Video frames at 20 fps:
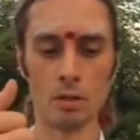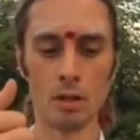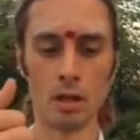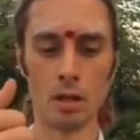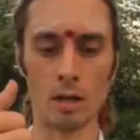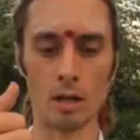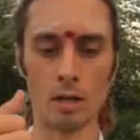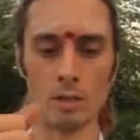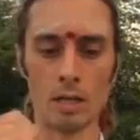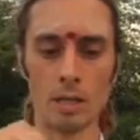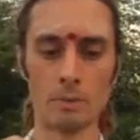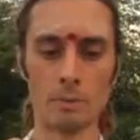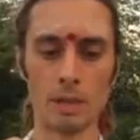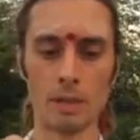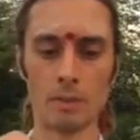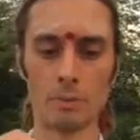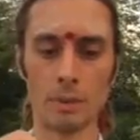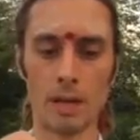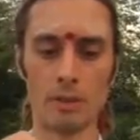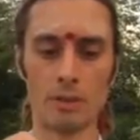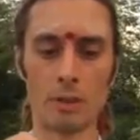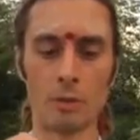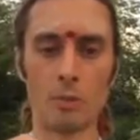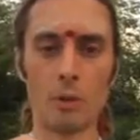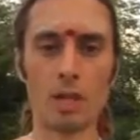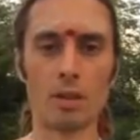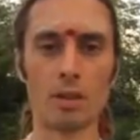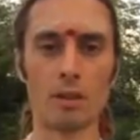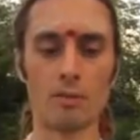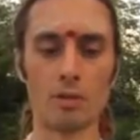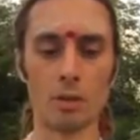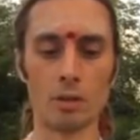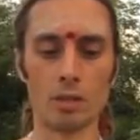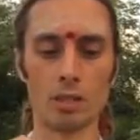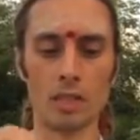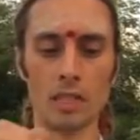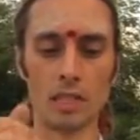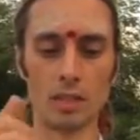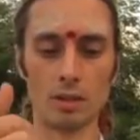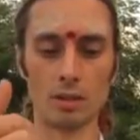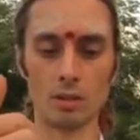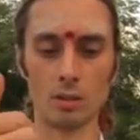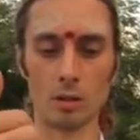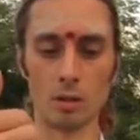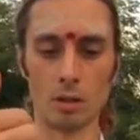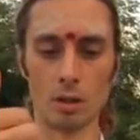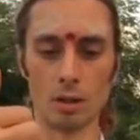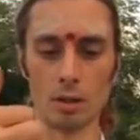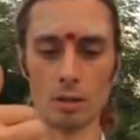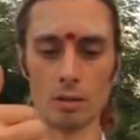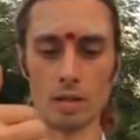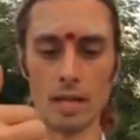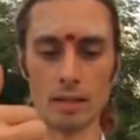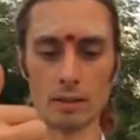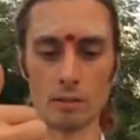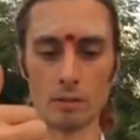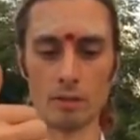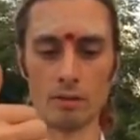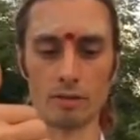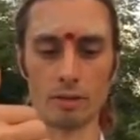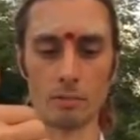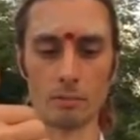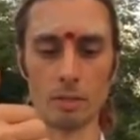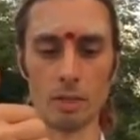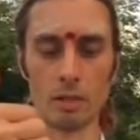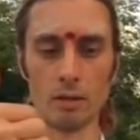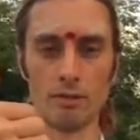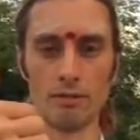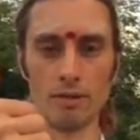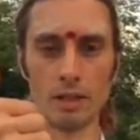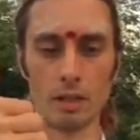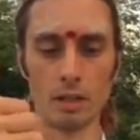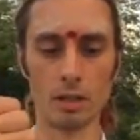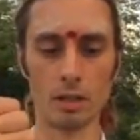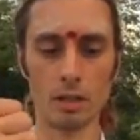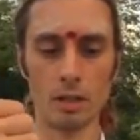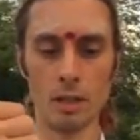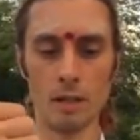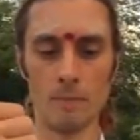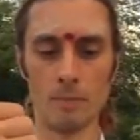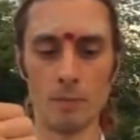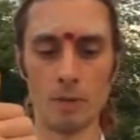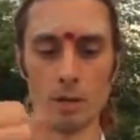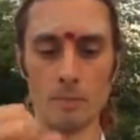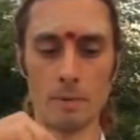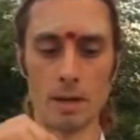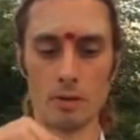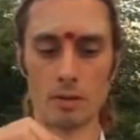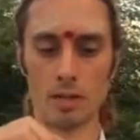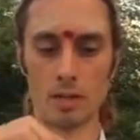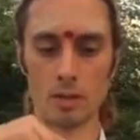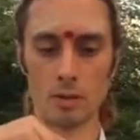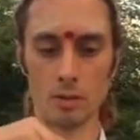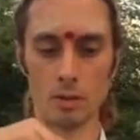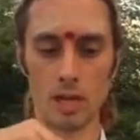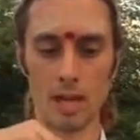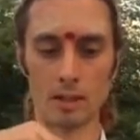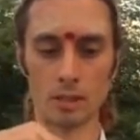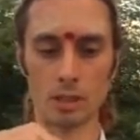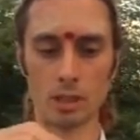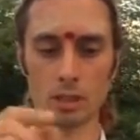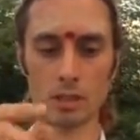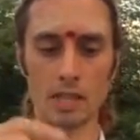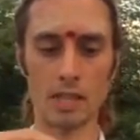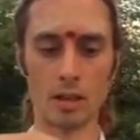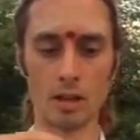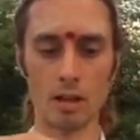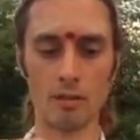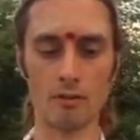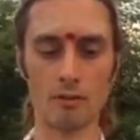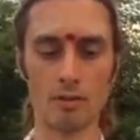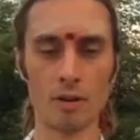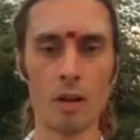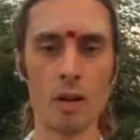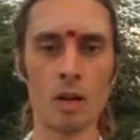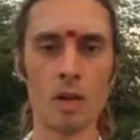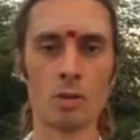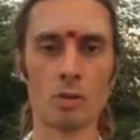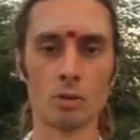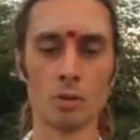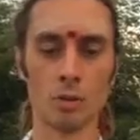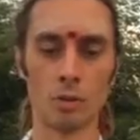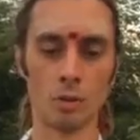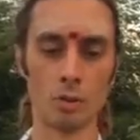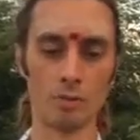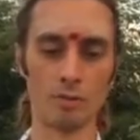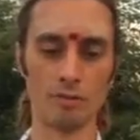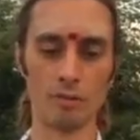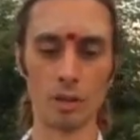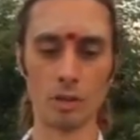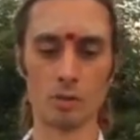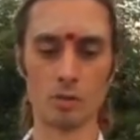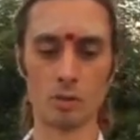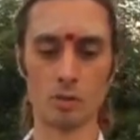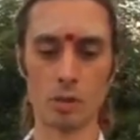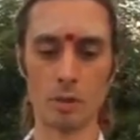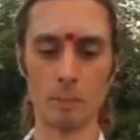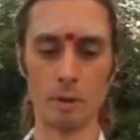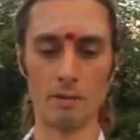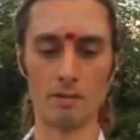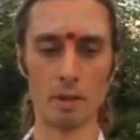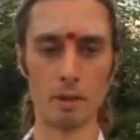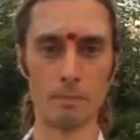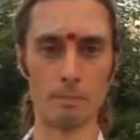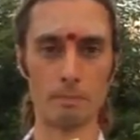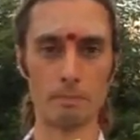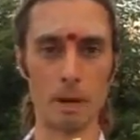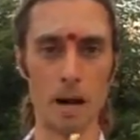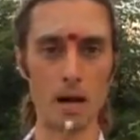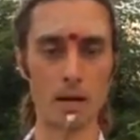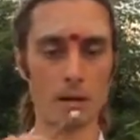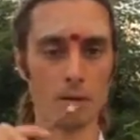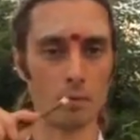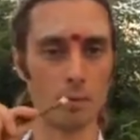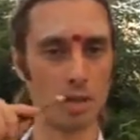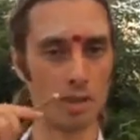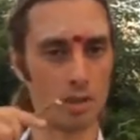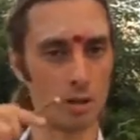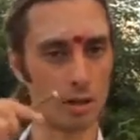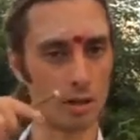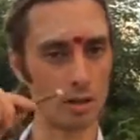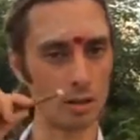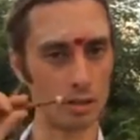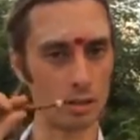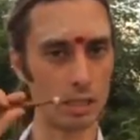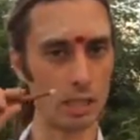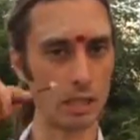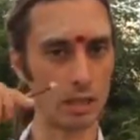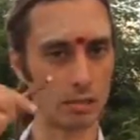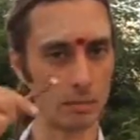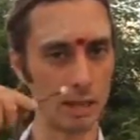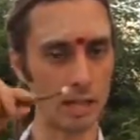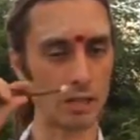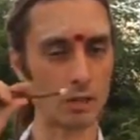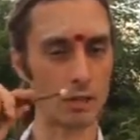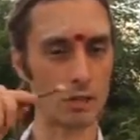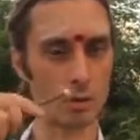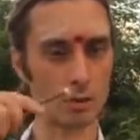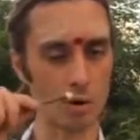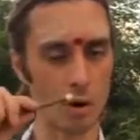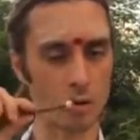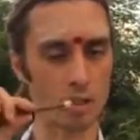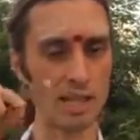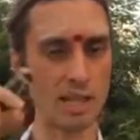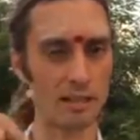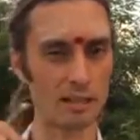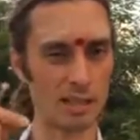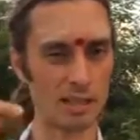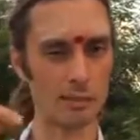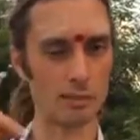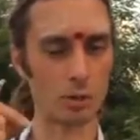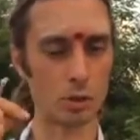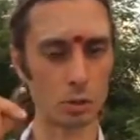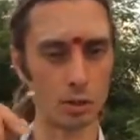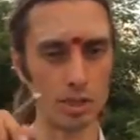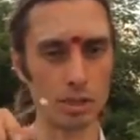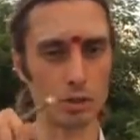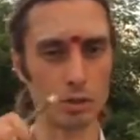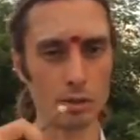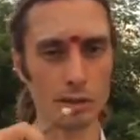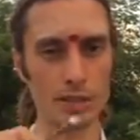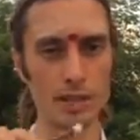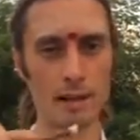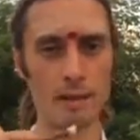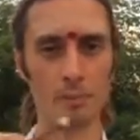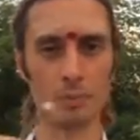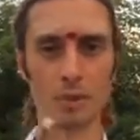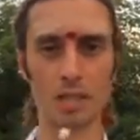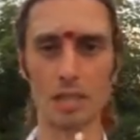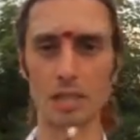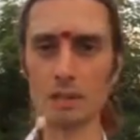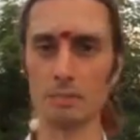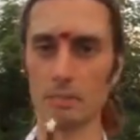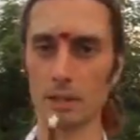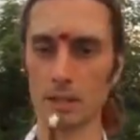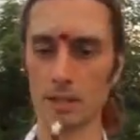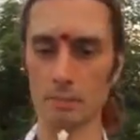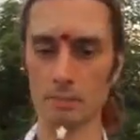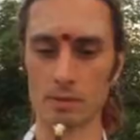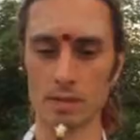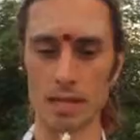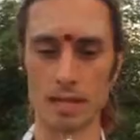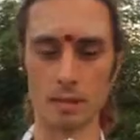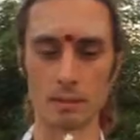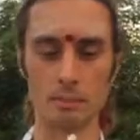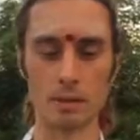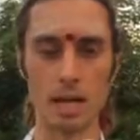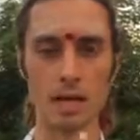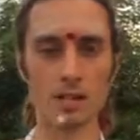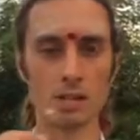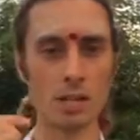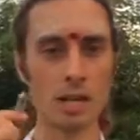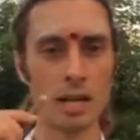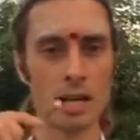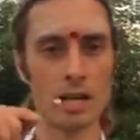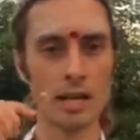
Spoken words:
It'll be about the width of your teeth, or like your middle finger, the amount that you'll actually take off. So first strip off the bark with your teeth. Make sure you rotate, keep chewing until it becomes like a brush.